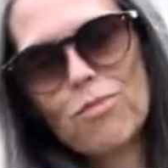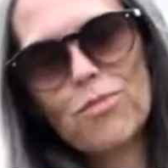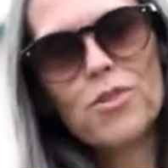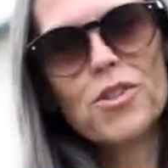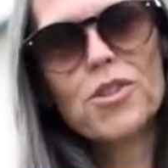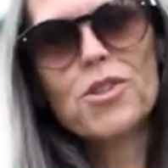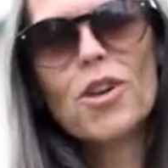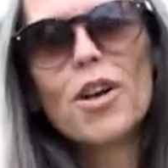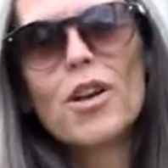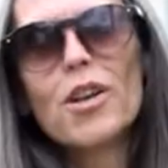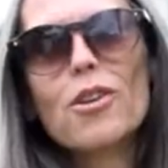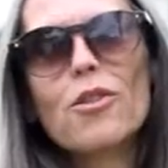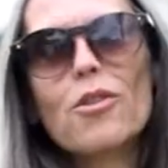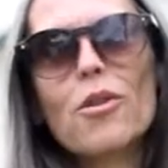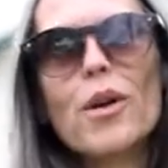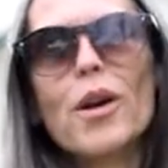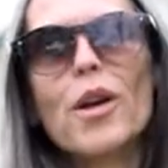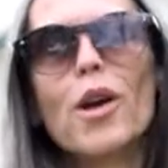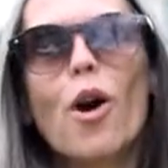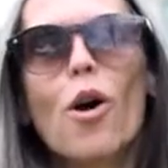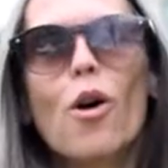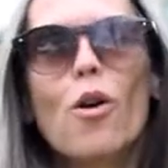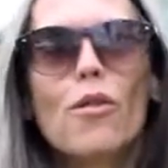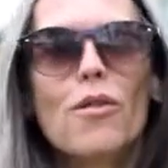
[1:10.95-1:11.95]
started
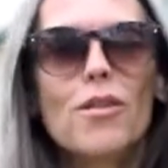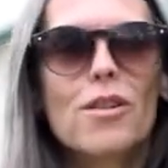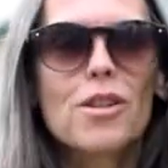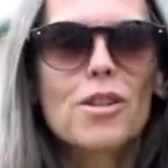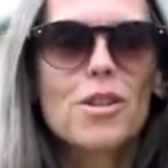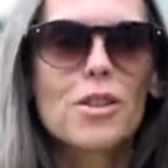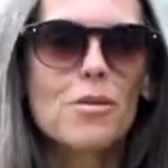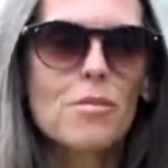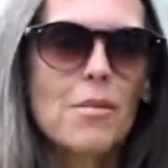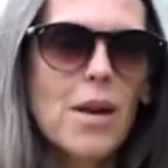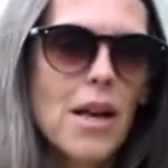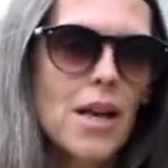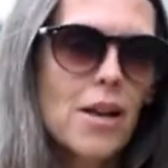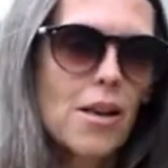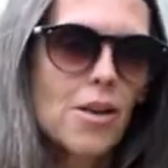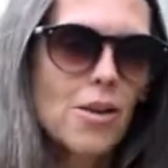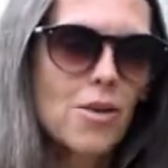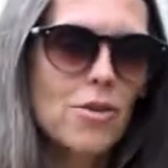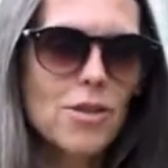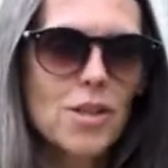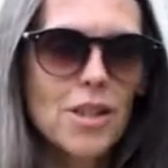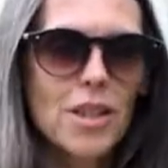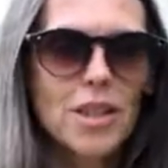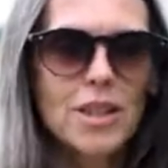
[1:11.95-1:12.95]
growing over the
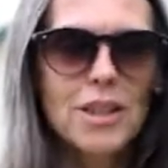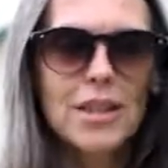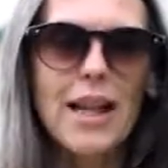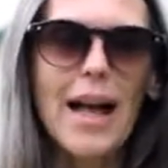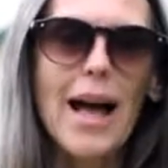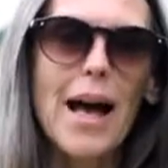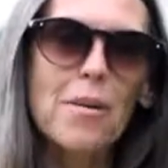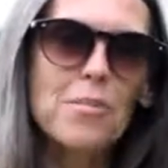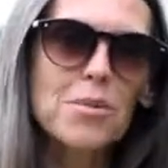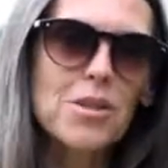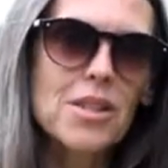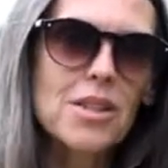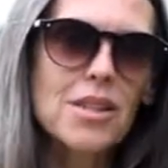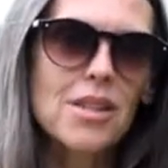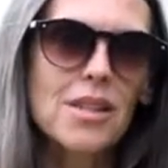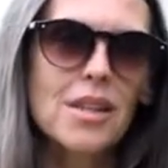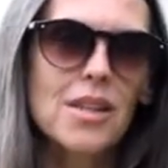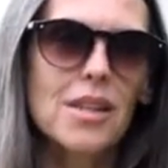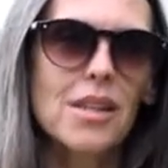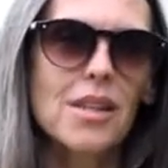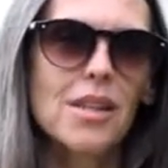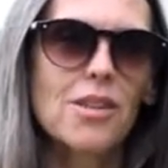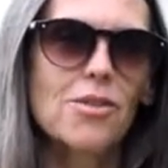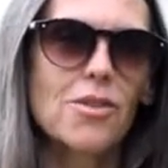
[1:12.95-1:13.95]
tomatoes, collapsed
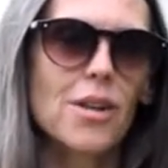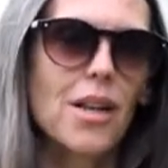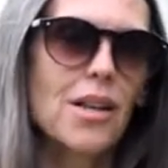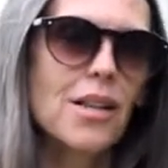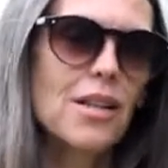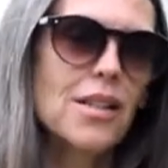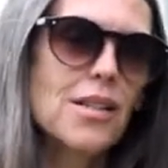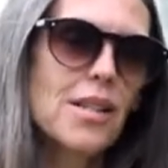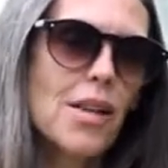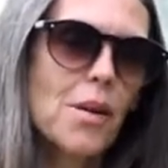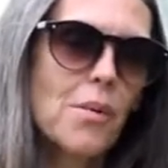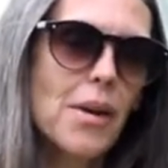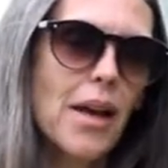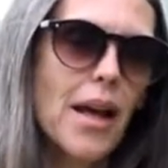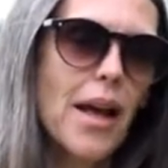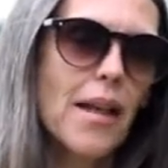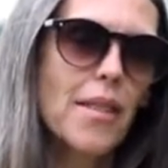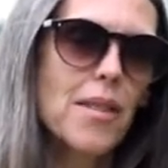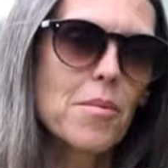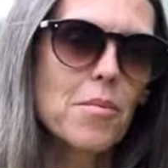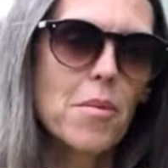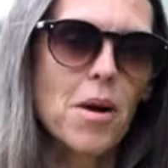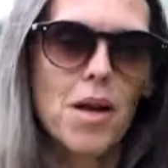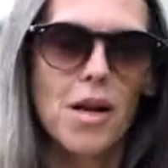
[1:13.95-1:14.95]
the trellis that we
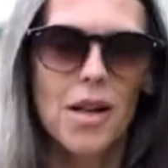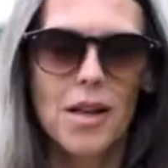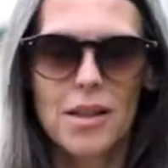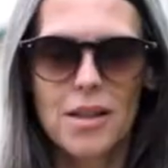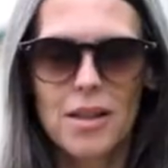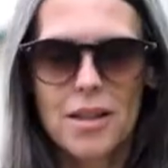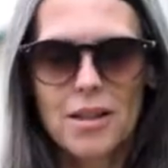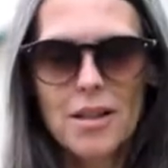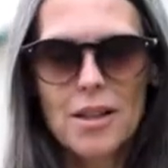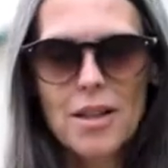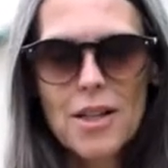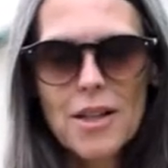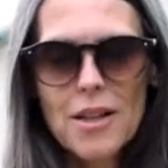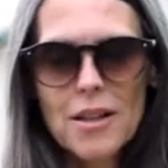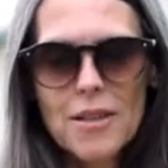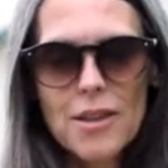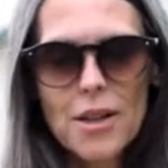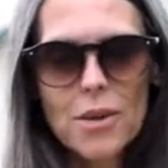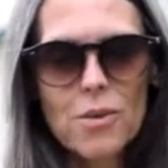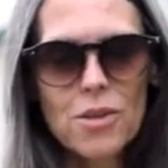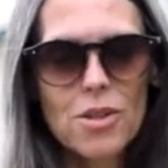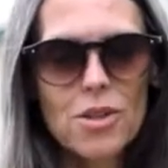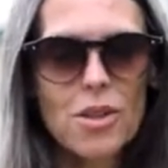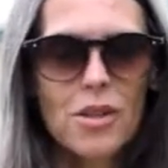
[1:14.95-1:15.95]
had them on, and
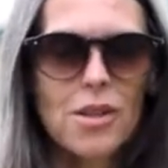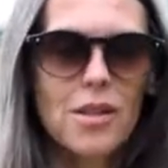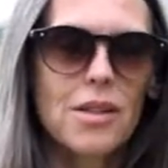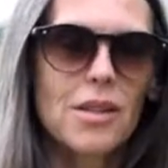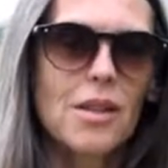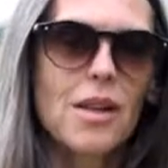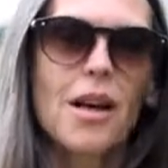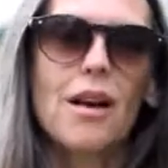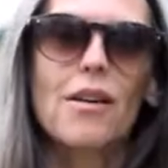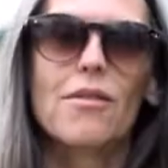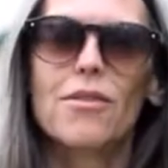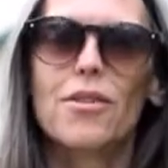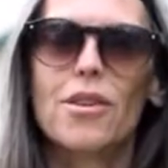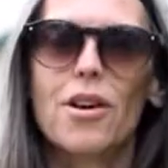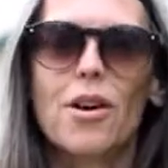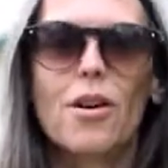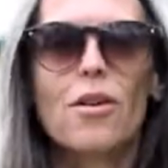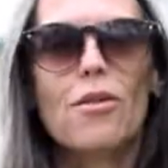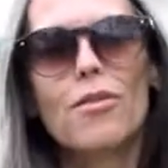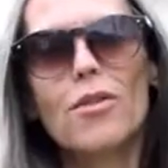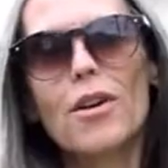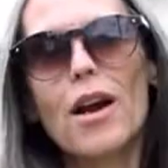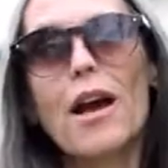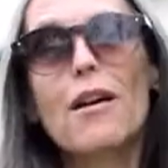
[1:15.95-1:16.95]
they were starting to cover
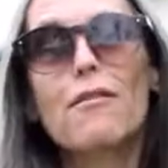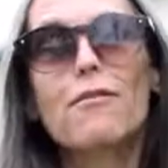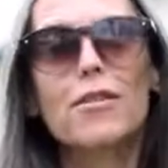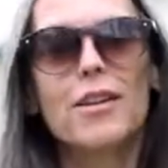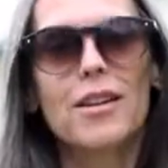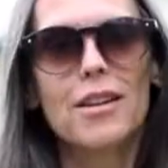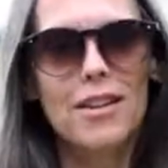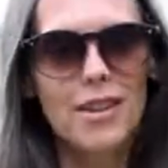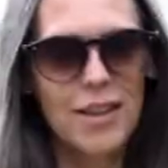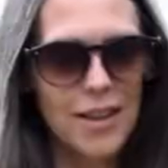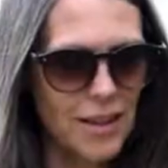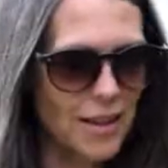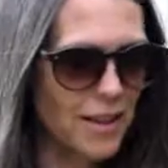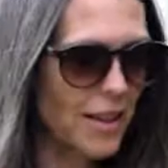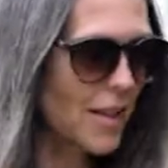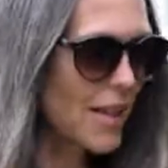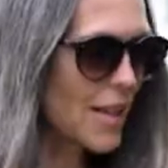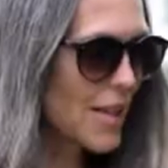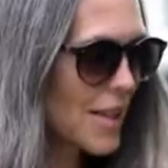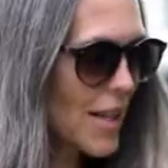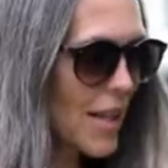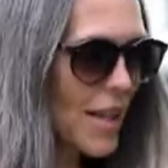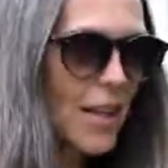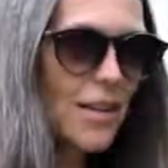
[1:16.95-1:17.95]
over everything. Like
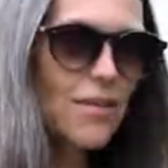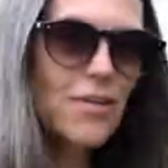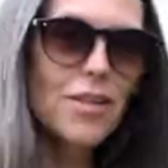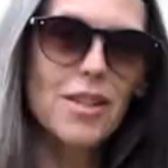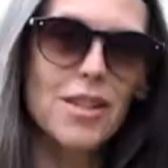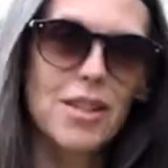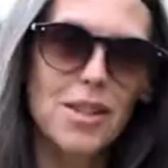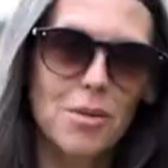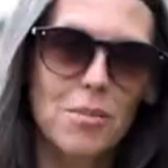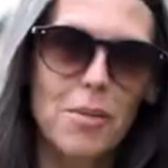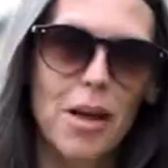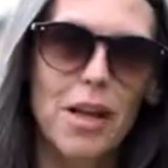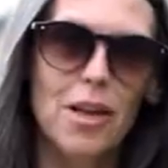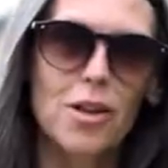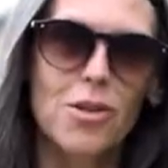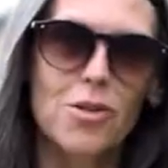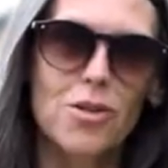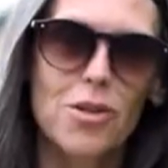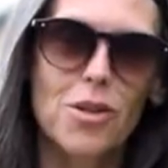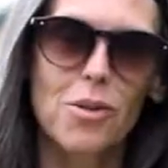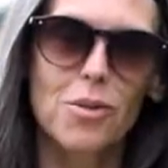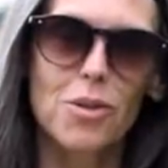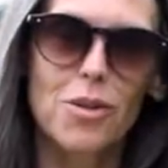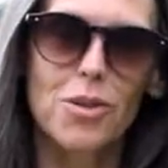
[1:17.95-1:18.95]
I said, even the
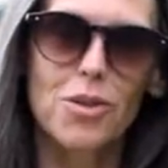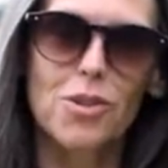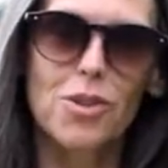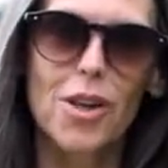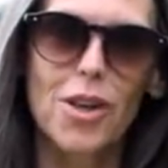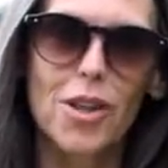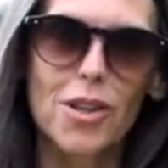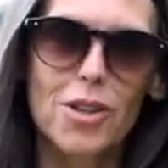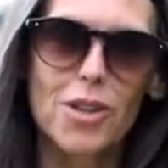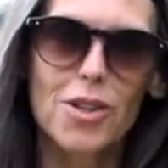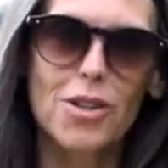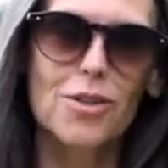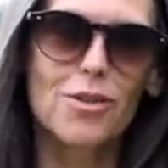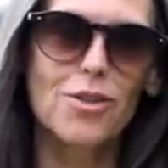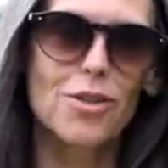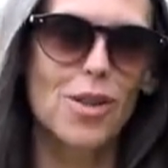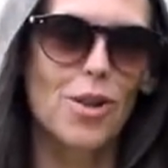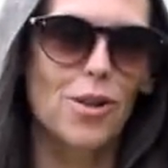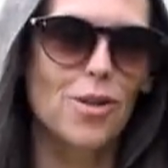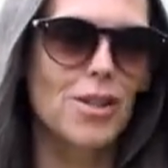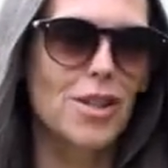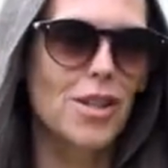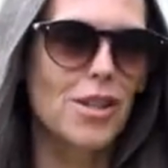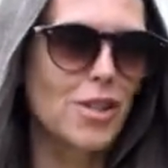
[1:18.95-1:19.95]
tomatoes, and they were starting to use
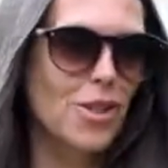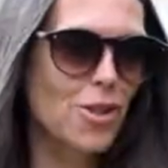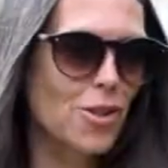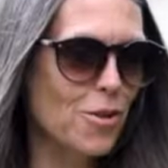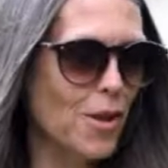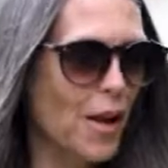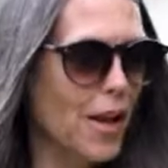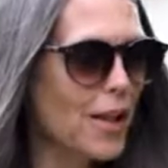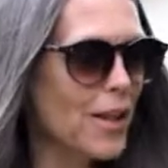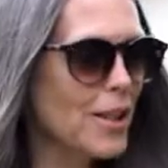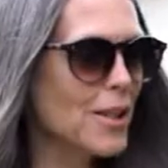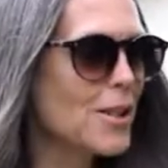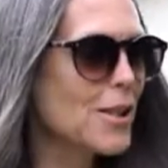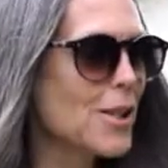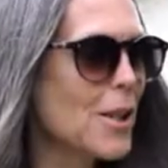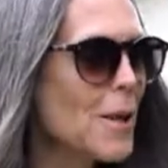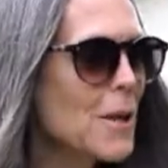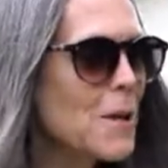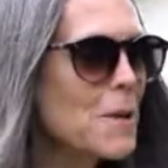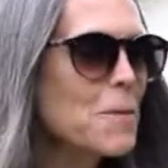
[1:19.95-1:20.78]
those as a trellis.